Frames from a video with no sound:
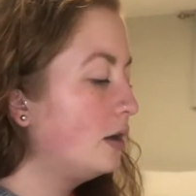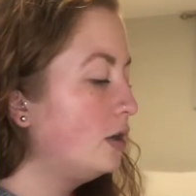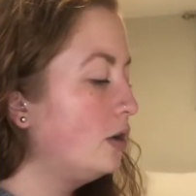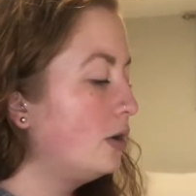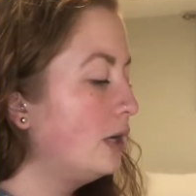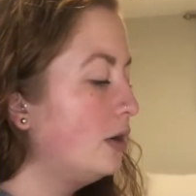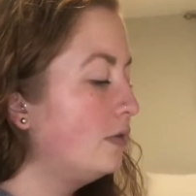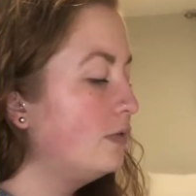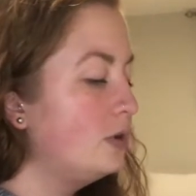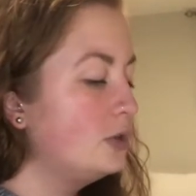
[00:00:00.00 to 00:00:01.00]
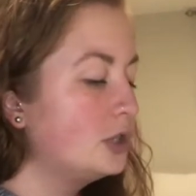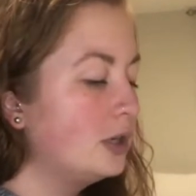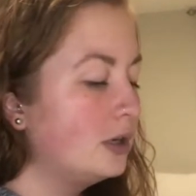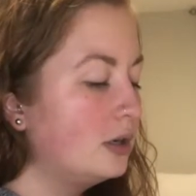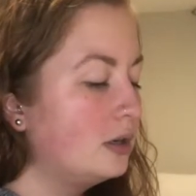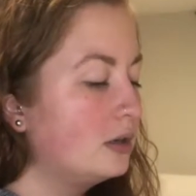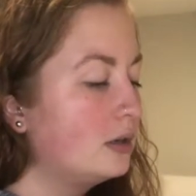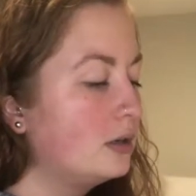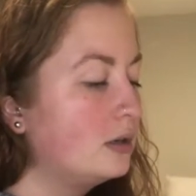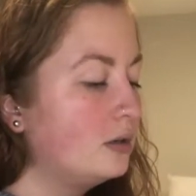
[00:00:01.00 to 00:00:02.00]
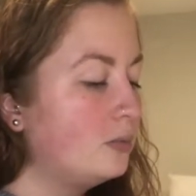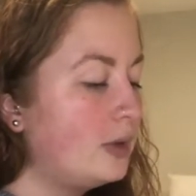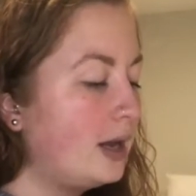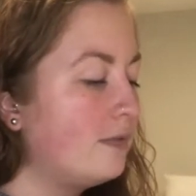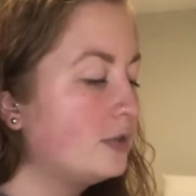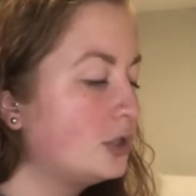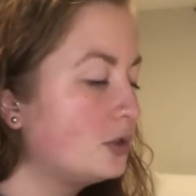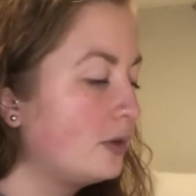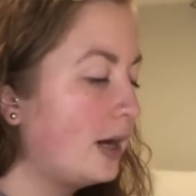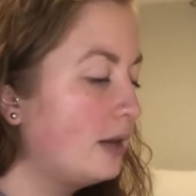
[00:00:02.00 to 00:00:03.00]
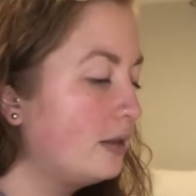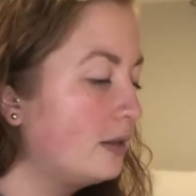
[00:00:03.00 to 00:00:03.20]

Your near future, we have strength.